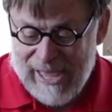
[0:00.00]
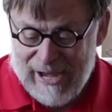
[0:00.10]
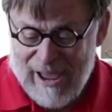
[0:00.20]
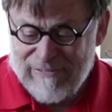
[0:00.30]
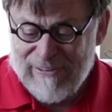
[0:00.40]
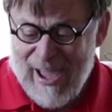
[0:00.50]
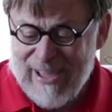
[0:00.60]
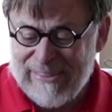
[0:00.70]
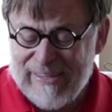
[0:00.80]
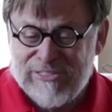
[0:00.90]
and I
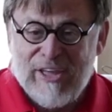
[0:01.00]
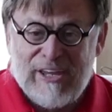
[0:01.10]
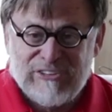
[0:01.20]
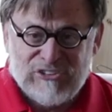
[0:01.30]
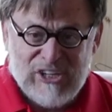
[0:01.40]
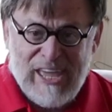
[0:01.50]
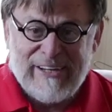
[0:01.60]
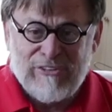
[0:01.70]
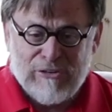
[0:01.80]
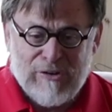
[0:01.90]
find that the 10
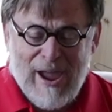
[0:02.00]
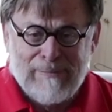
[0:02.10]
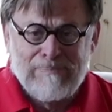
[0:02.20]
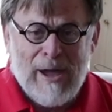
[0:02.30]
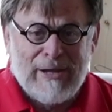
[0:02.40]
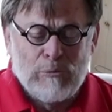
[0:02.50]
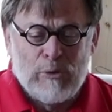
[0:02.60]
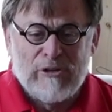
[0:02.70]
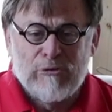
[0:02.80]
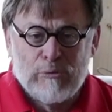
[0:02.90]
inch ground pod
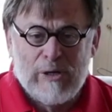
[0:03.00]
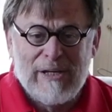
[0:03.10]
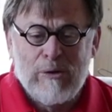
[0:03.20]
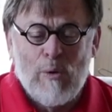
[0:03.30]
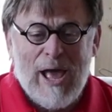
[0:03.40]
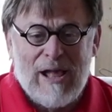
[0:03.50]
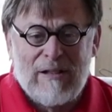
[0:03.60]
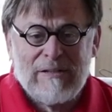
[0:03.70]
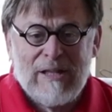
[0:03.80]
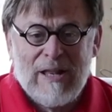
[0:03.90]
works really
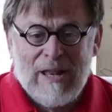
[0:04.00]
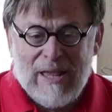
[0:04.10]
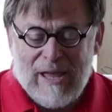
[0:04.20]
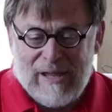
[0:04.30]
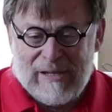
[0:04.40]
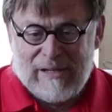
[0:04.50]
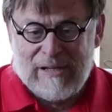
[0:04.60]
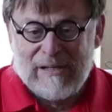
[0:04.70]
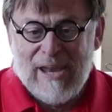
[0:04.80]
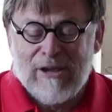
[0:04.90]
well
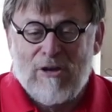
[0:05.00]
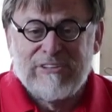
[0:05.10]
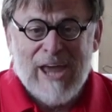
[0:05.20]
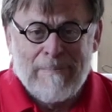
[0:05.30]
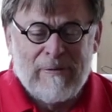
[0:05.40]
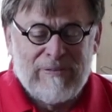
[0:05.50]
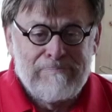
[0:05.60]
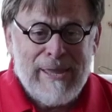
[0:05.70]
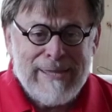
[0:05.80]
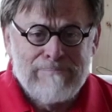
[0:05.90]
uh, like on top of a
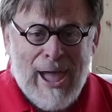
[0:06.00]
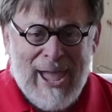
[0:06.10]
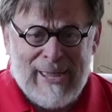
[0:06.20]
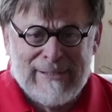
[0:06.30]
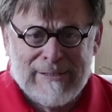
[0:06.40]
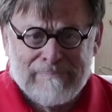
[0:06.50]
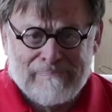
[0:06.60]
beanbag,